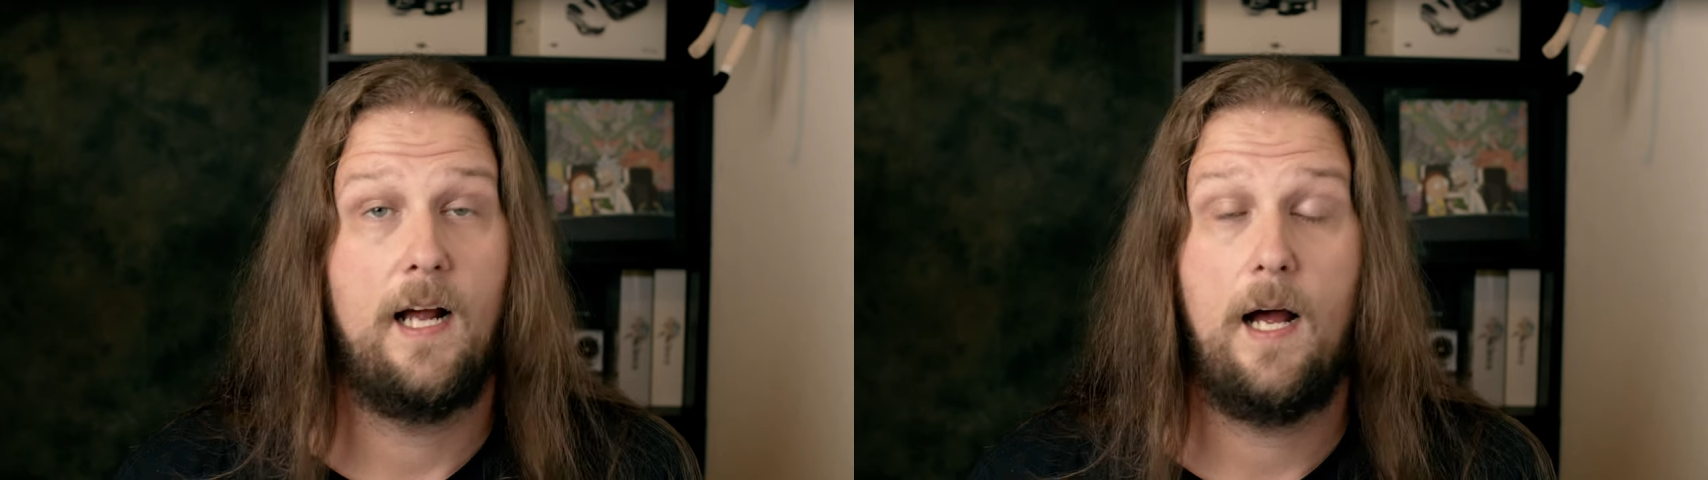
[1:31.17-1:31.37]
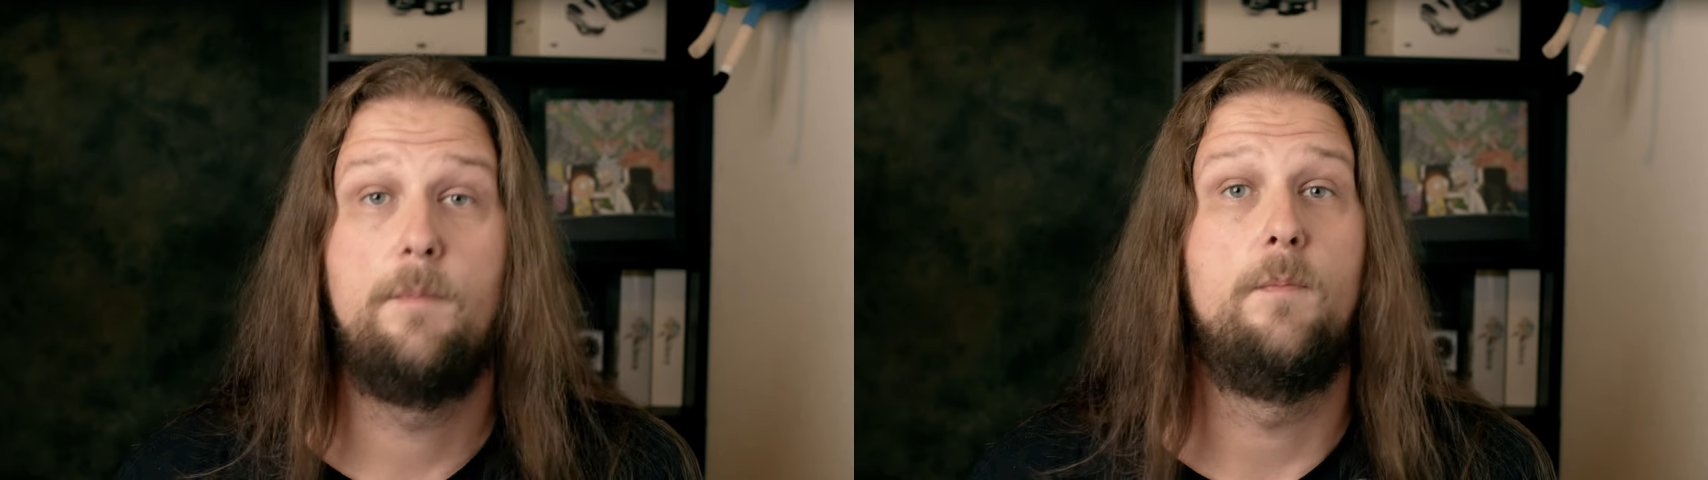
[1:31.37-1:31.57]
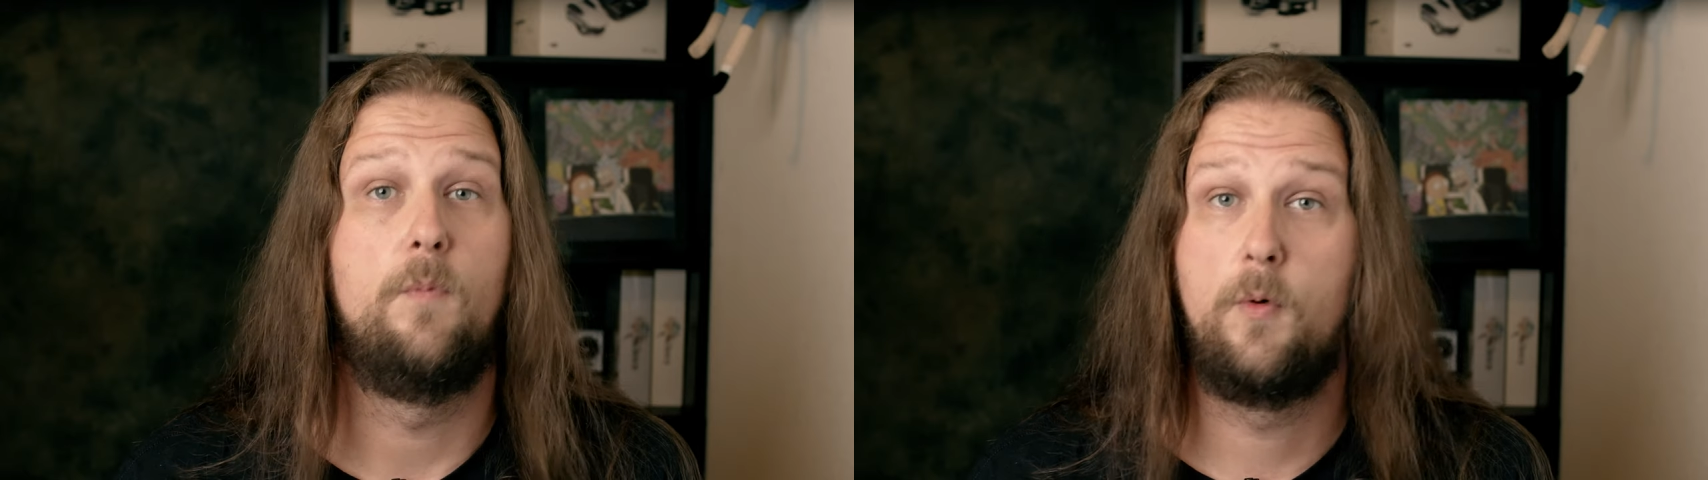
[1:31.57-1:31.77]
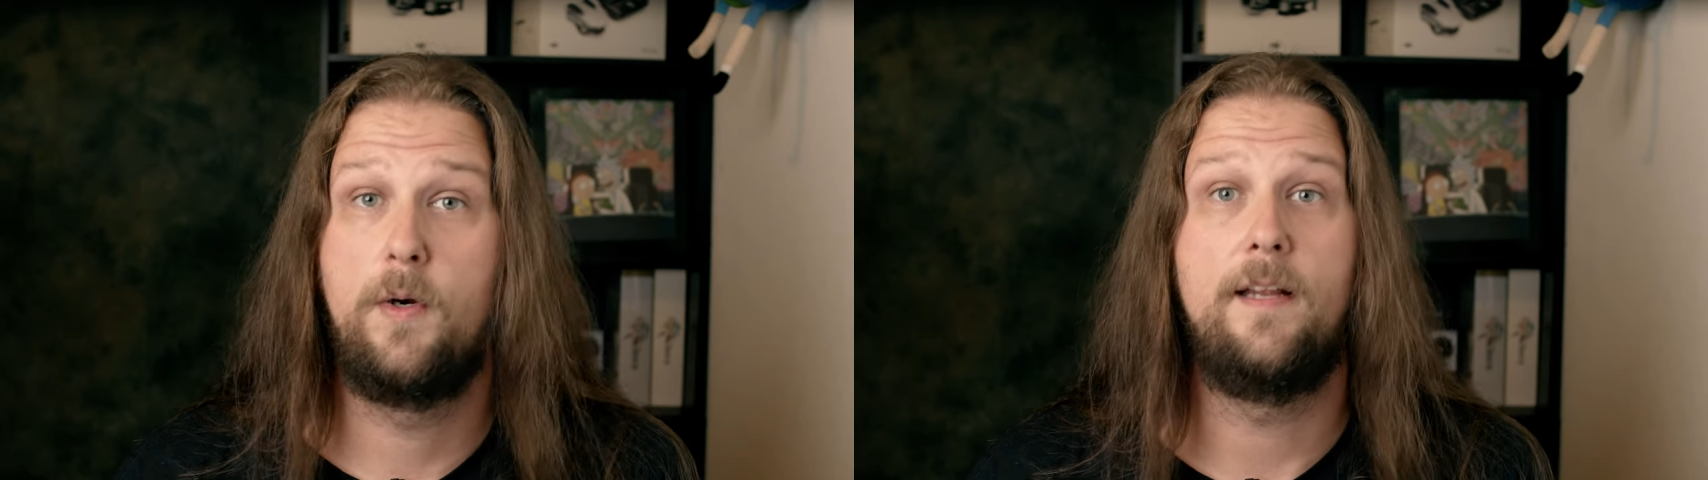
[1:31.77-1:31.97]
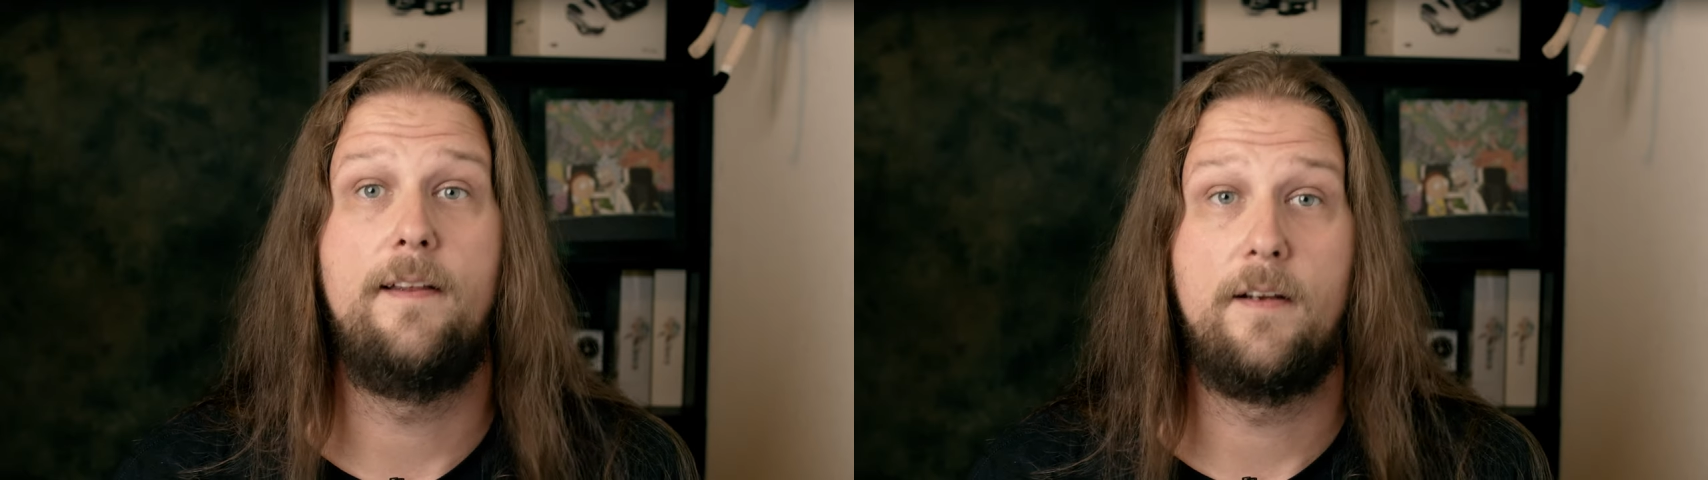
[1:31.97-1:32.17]
I'm
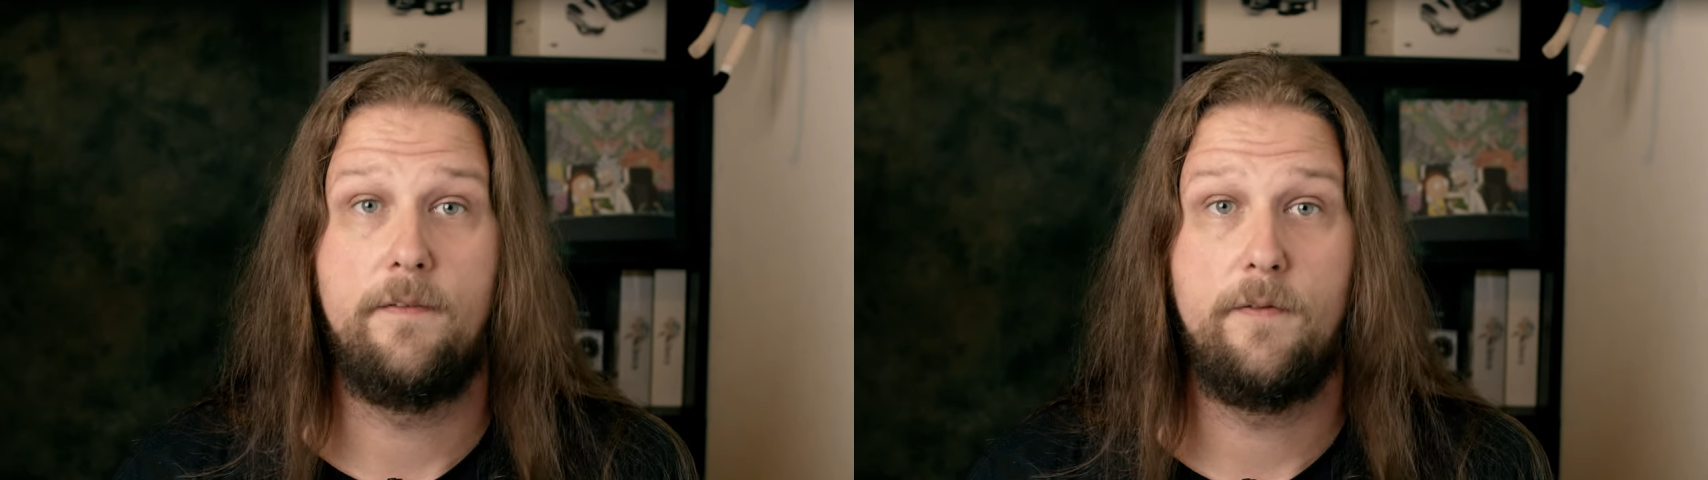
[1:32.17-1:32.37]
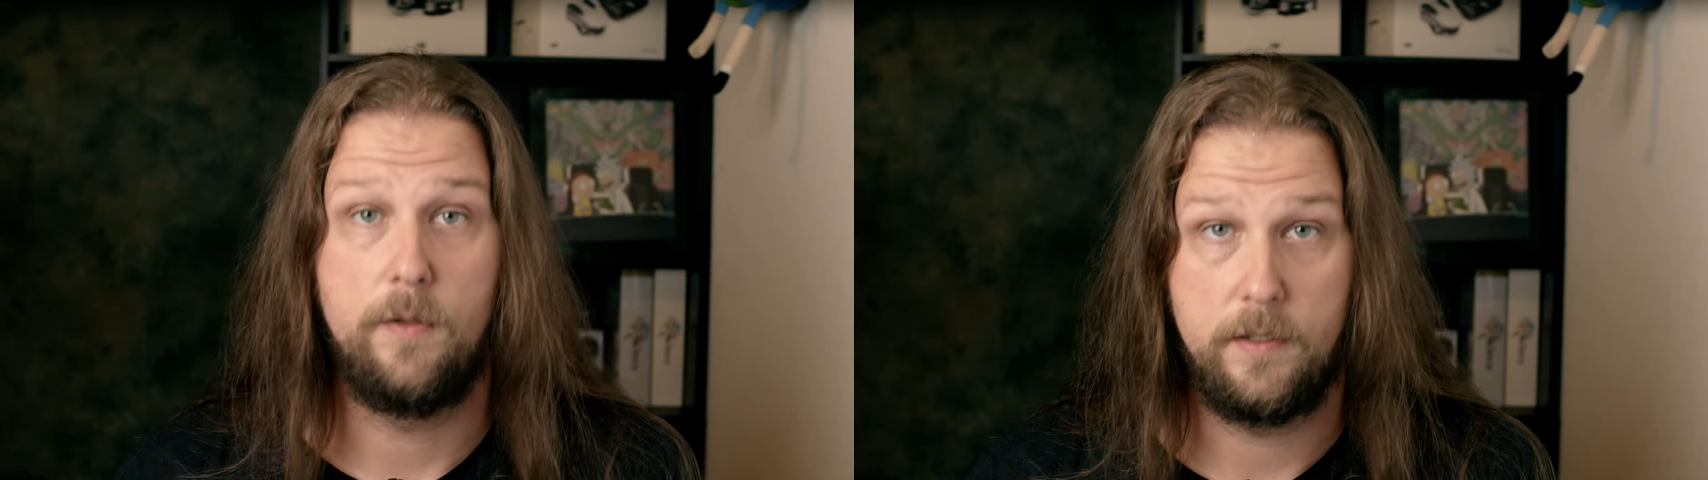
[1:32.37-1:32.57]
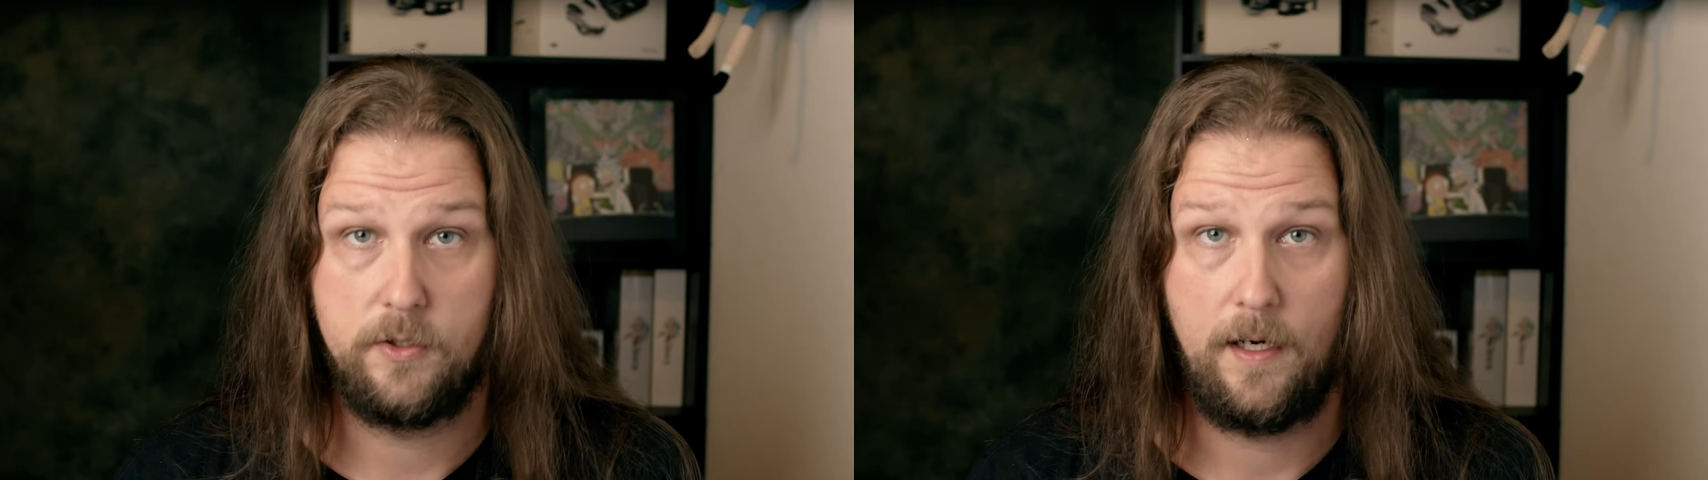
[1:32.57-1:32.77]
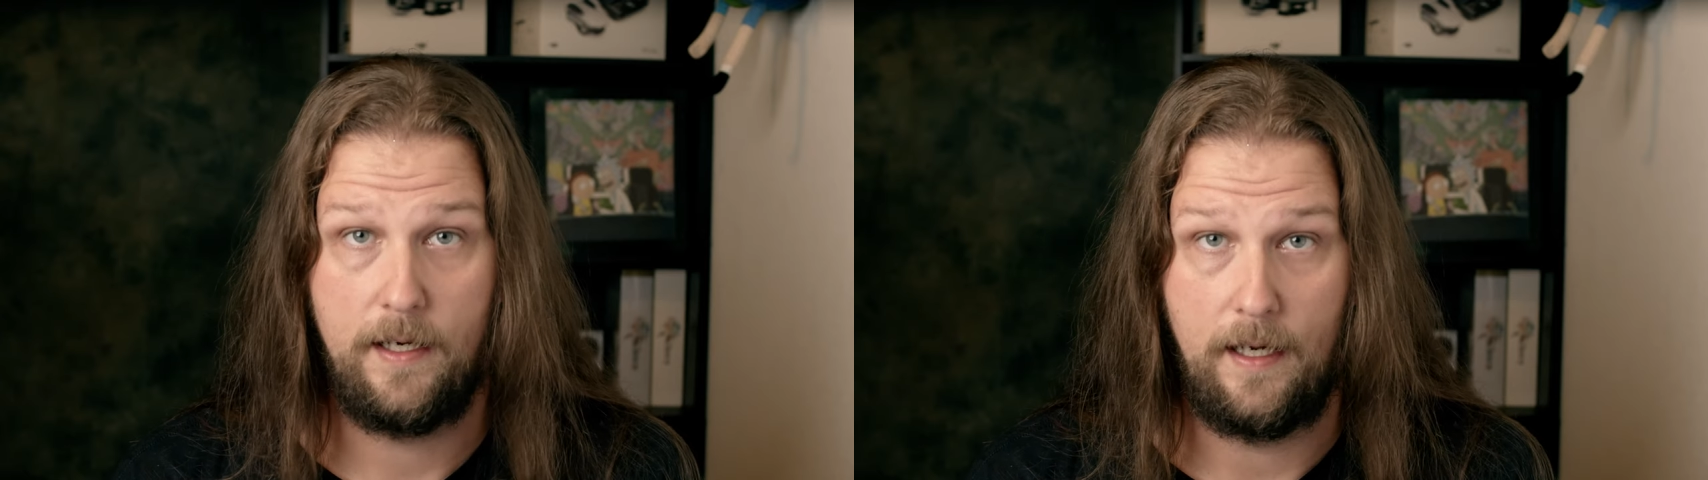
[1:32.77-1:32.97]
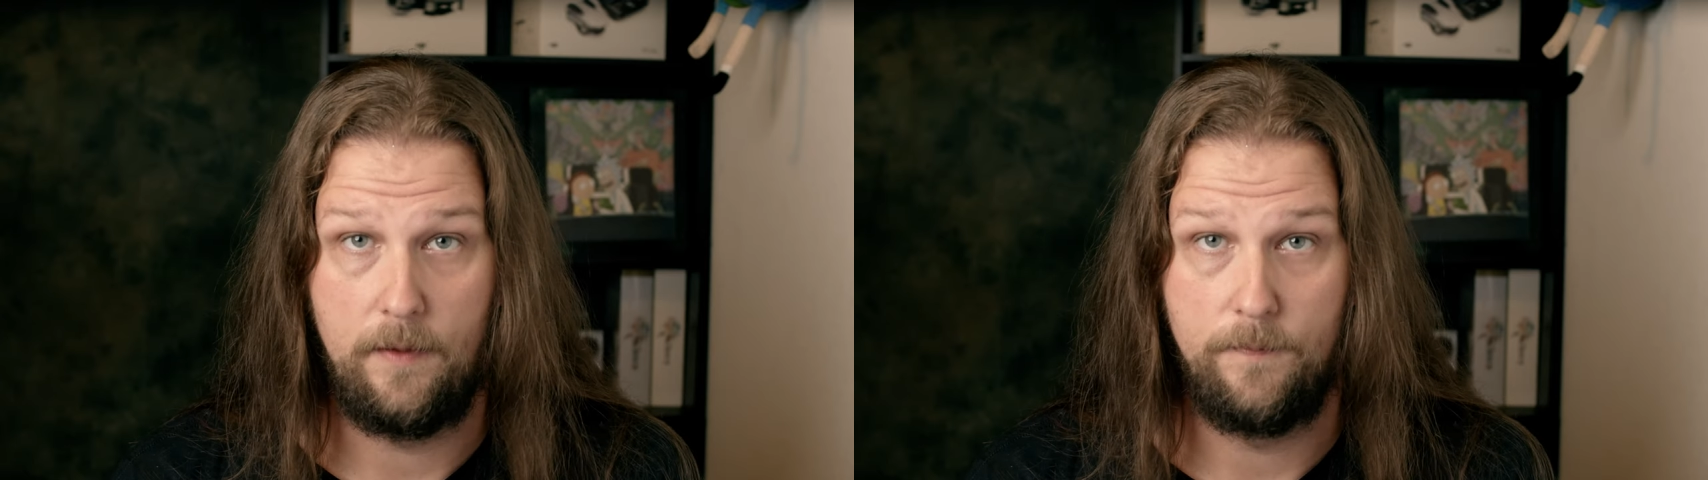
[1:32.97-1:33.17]
really looking forward to trying
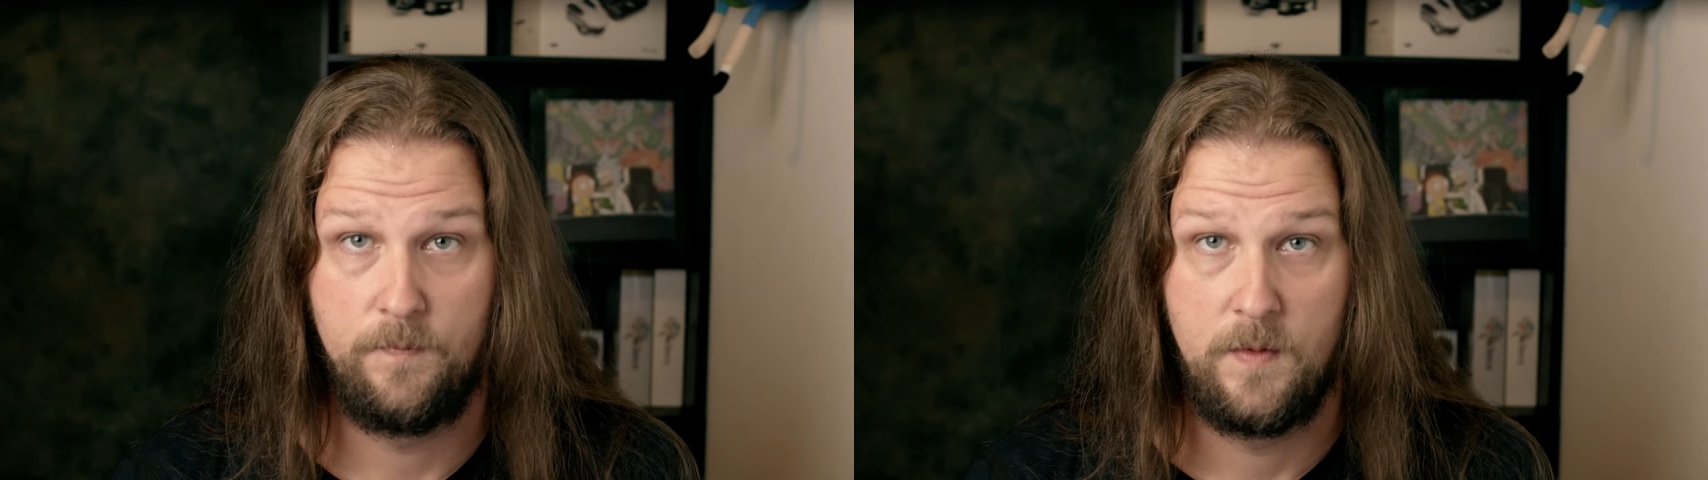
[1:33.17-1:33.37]
out.